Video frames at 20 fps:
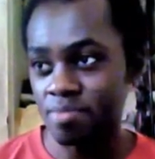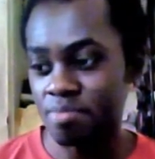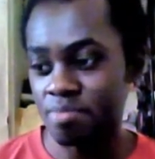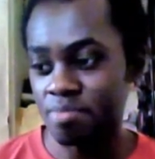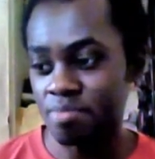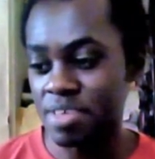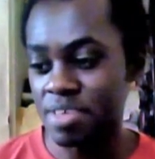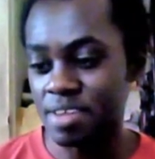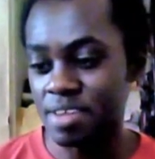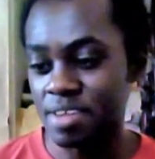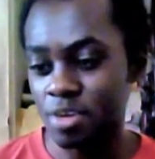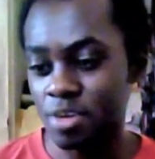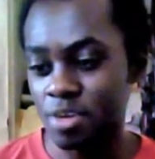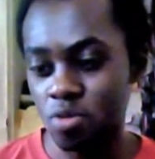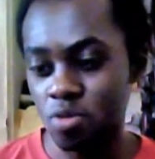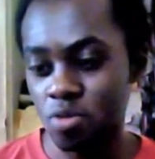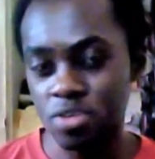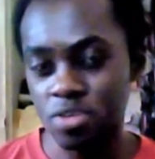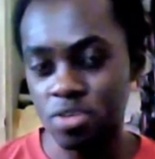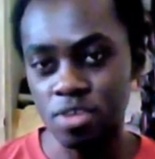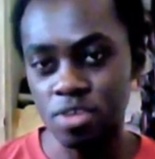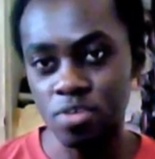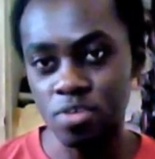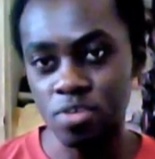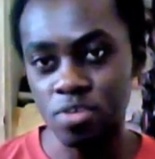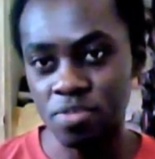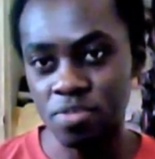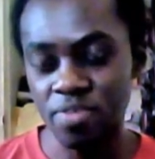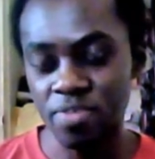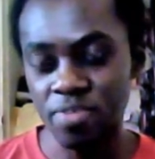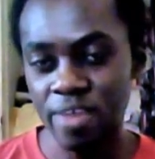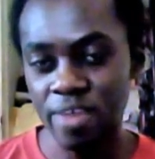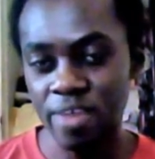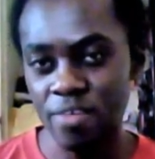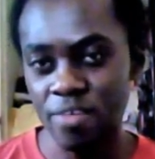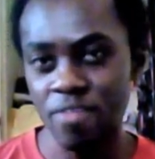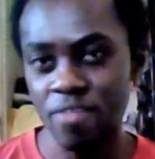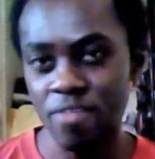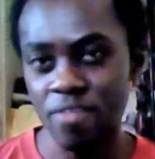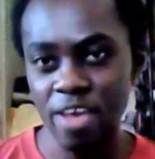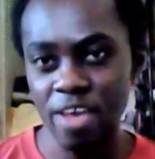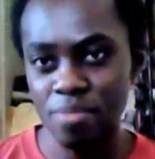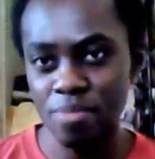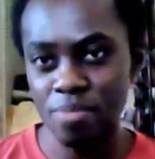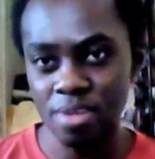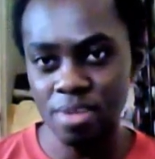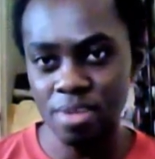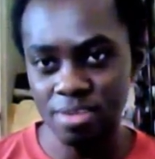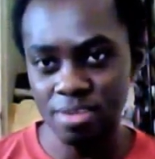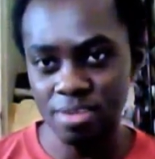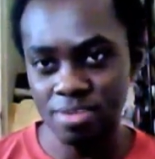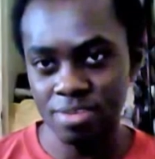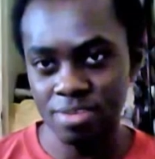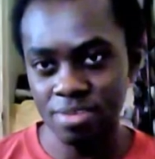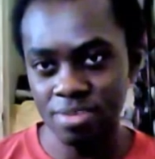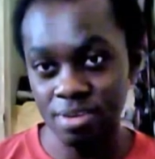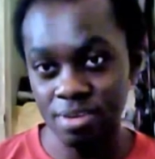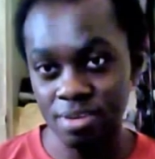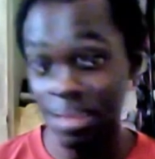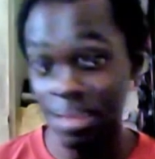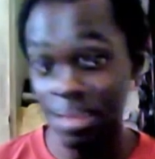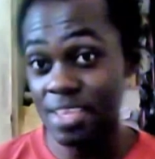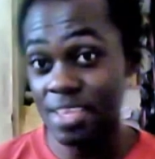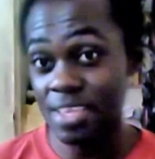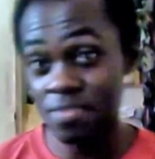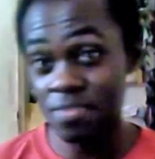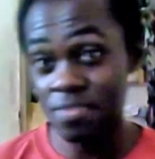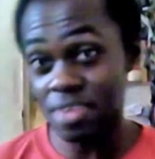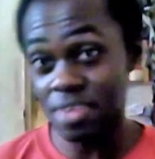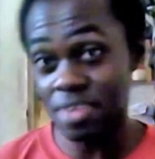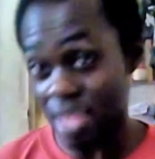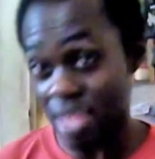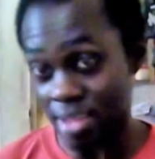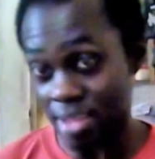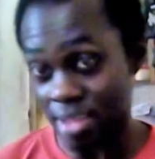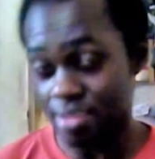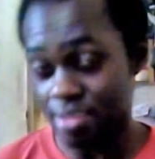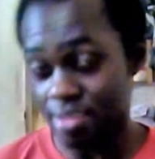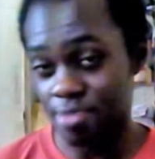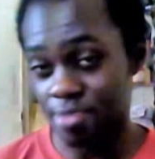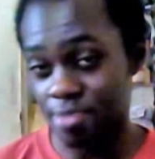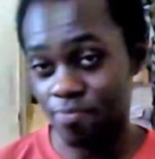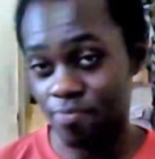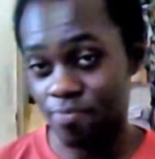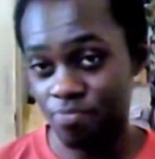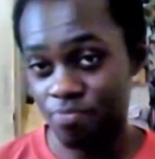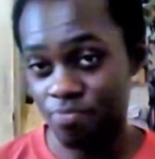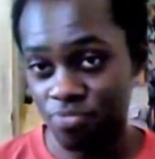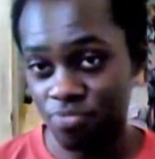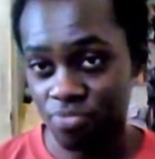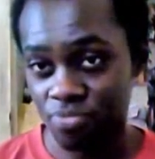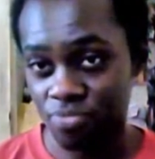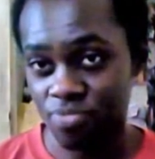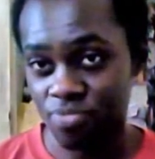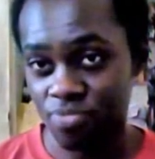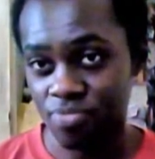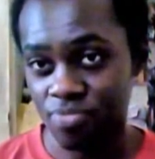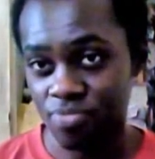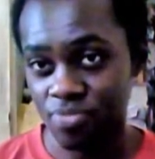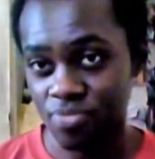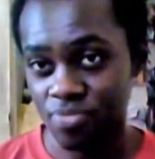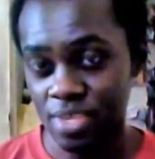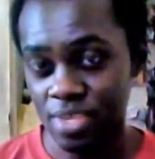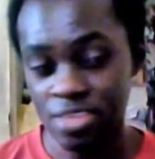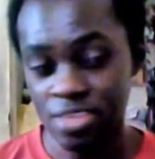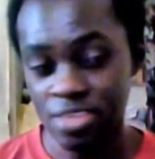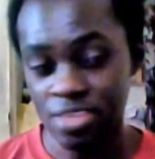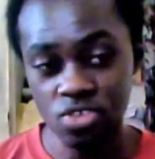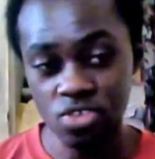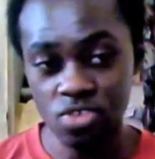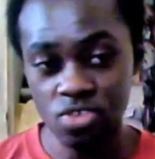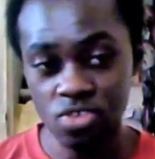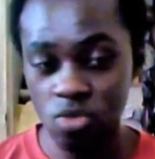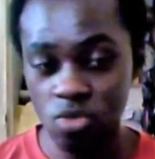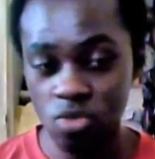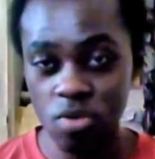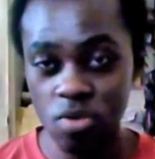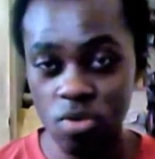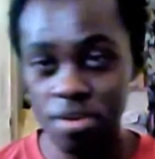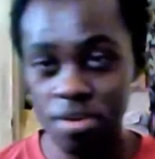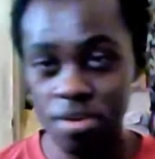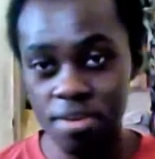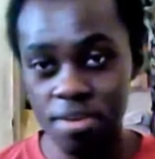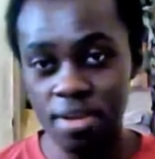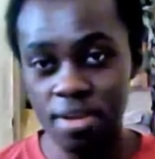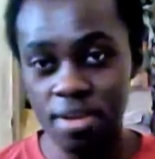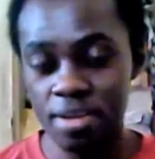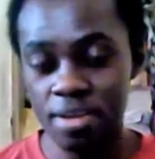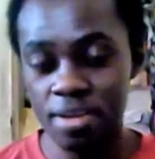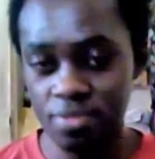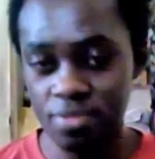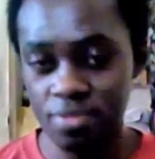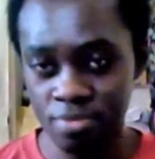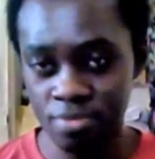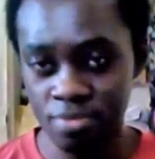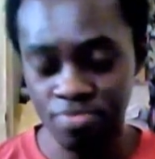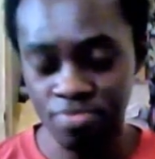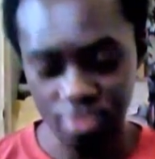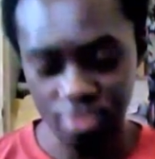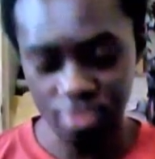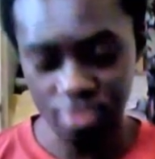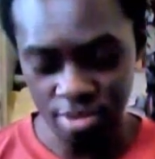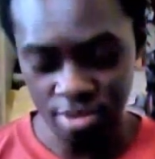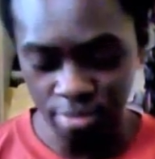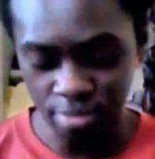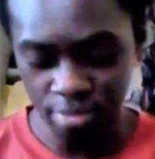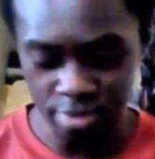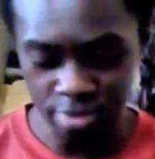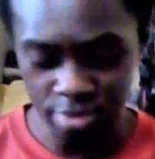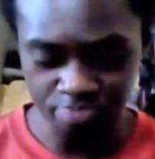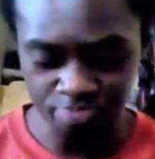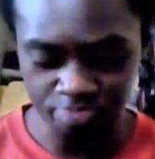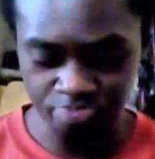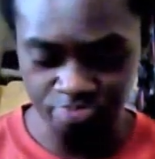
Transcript: being close enough to fight for 5 minutes. Not even that. He's just nowhere near that level. But